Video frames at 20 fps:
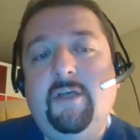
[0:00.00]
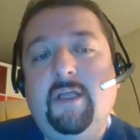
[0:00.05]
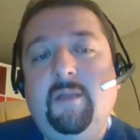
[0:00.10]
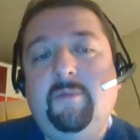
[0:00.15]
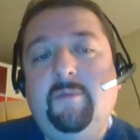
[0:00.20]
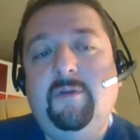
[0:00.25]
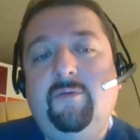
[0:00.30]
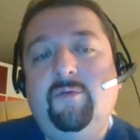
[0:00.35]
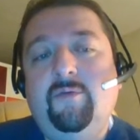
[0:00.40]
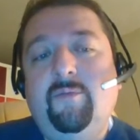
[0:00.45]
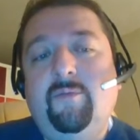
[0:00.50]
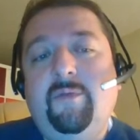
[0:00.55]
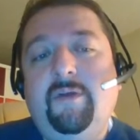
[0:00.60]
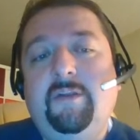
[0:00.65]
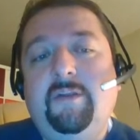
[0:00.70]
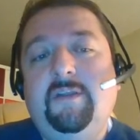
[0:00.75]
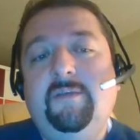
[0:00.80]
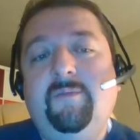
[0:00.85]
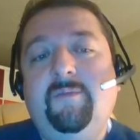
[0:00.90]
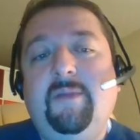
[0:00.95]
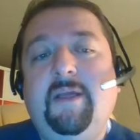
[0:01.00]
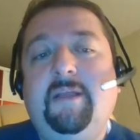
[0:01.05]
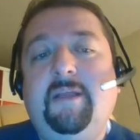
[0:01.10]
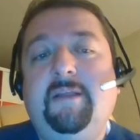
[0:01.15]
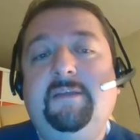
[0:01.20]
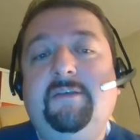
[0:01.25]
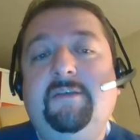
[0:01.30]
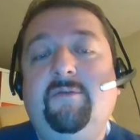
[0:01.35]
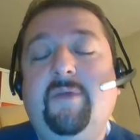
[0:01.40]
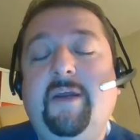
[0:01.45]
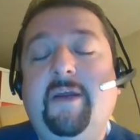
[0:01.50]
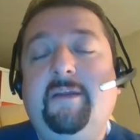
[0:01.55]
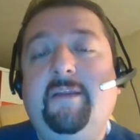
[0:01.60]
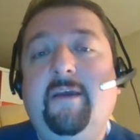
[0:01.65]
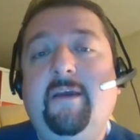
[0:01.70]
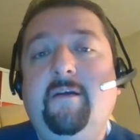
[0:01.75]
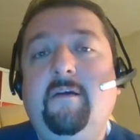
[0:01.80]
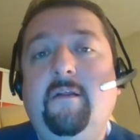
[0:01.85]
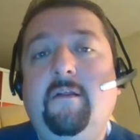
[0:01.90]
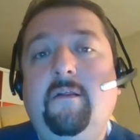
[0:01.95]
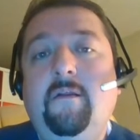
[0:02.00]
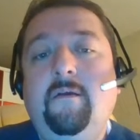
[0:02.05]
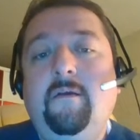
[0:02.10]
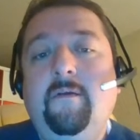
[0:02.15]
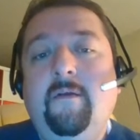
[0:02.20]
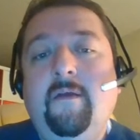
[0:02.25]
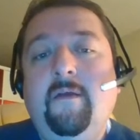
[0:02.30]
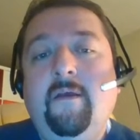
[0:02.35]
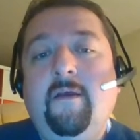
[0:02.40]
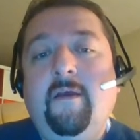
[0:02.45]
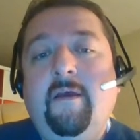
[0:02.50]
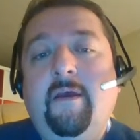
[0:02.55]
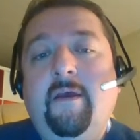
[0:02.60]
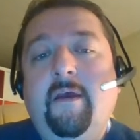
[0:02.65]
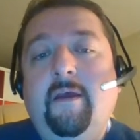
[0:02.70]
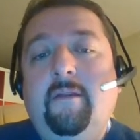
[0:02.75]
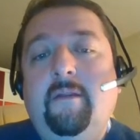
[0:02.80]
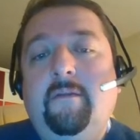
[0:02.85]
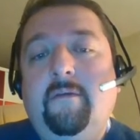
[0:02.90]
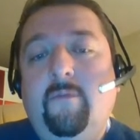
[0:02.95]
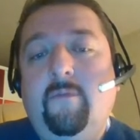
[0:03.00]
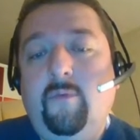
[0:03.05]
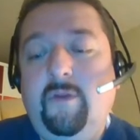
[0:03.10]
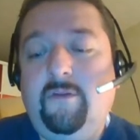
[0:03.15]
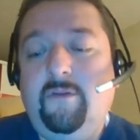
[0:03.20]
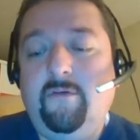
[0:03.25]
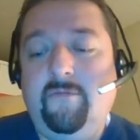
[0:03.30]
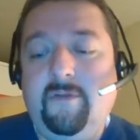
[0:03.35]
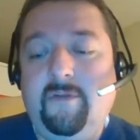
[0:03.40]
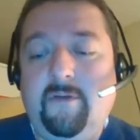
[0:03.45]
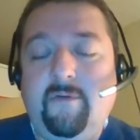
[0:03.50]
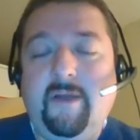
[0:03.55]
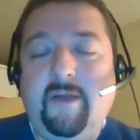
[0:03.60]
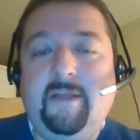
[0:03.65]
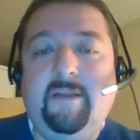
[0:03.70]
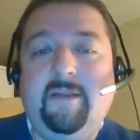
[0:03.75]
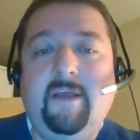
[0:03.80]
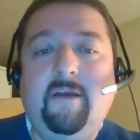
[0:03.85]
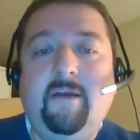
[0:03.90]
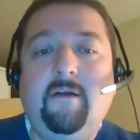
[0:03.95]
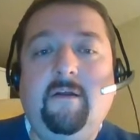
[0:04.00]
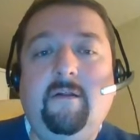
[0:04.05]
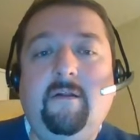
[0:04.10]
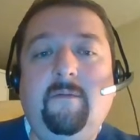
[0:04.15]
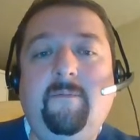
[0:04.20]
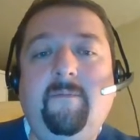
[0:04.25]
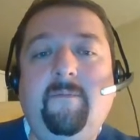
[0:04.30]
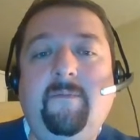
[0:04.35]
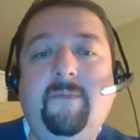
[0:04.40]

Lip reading: element would be displayed as a rectangle, and width of the rectangle